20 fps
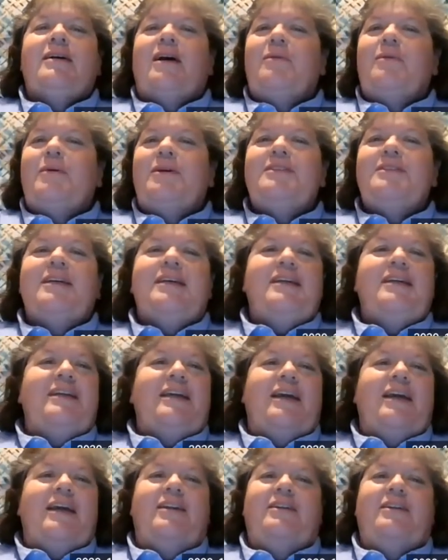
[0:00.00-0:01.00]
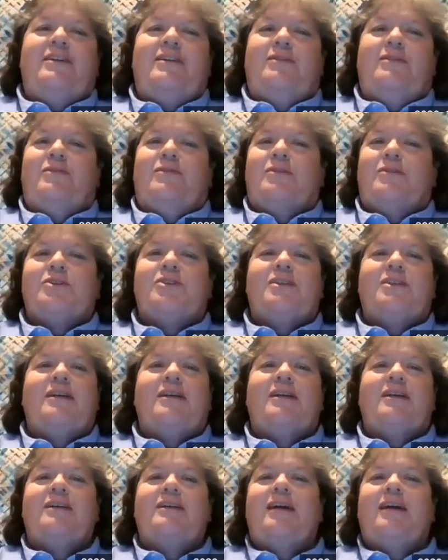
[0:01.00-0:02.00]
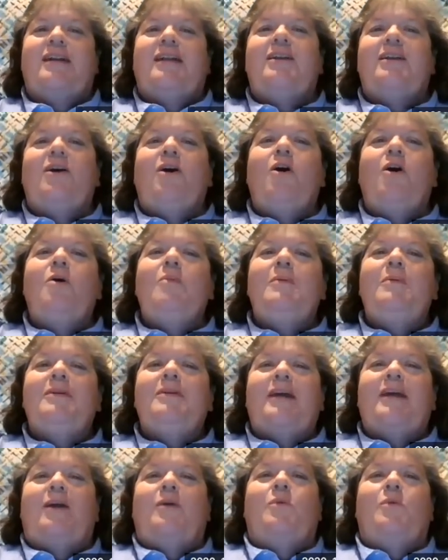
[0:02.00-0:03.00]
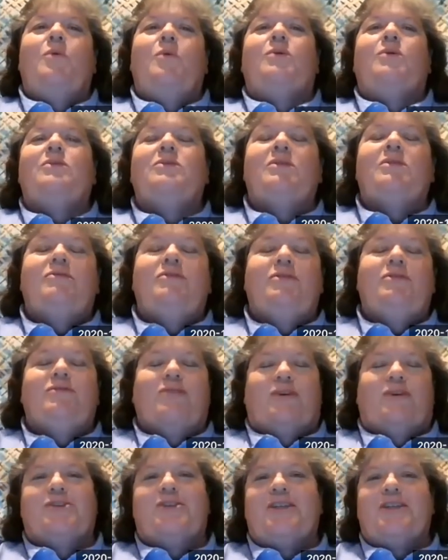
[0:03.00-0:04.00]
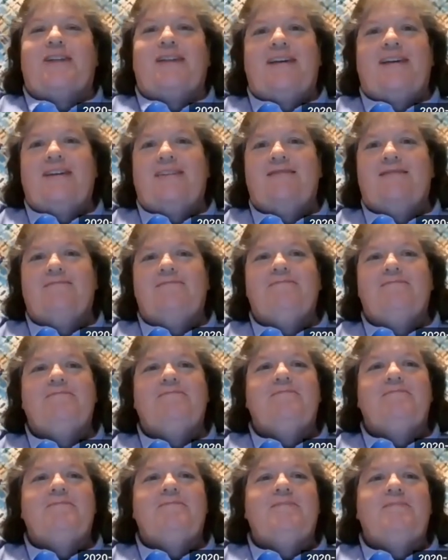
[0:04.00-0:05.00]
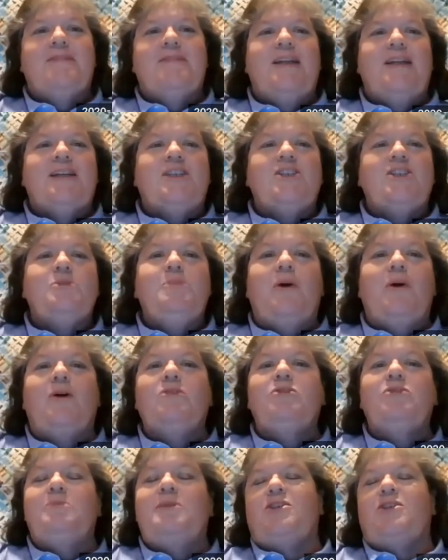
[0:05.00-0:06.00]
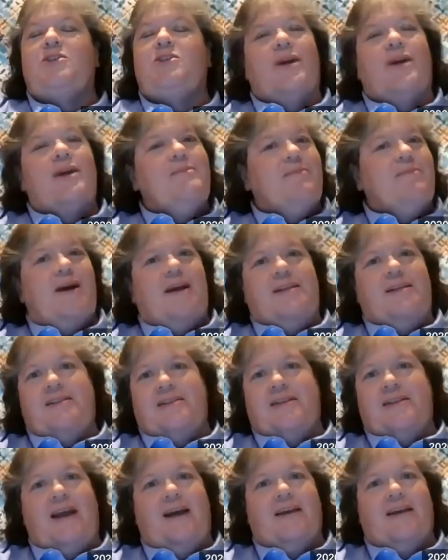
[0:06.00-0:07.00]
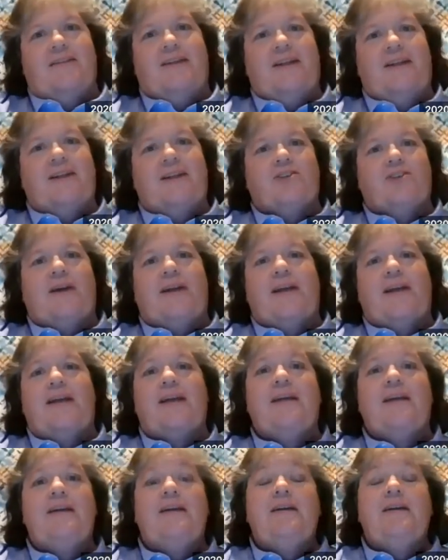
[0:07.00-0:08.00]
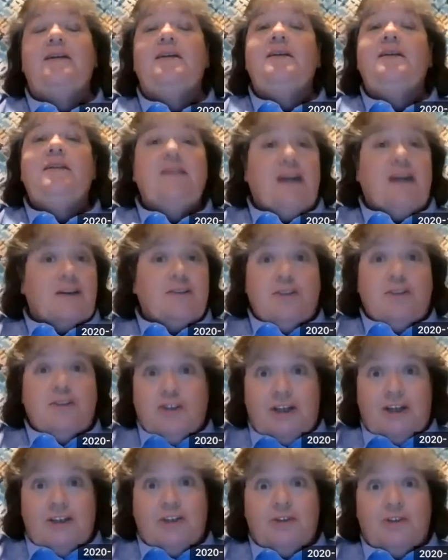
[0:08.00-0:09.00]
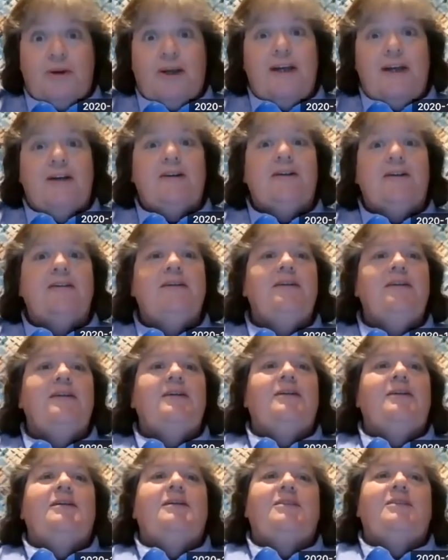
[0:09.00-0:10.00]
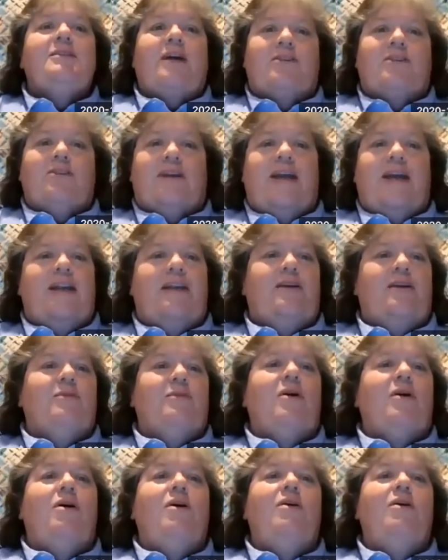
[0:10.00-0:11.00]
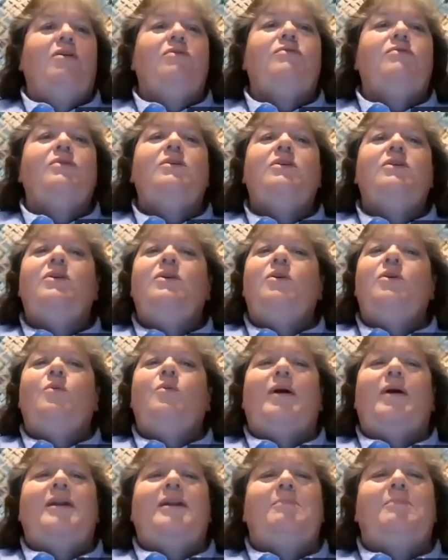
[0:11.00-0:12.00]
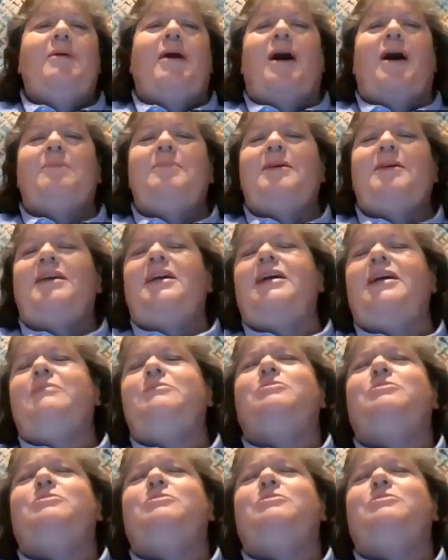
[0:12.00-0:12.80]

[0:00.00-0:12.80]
I went to Indiana University and it opened a world of diversity. It exposed me to great minds in athletic training. Dr. John Schrader, Dr. Katie Grove, Wendy Poppy, Kip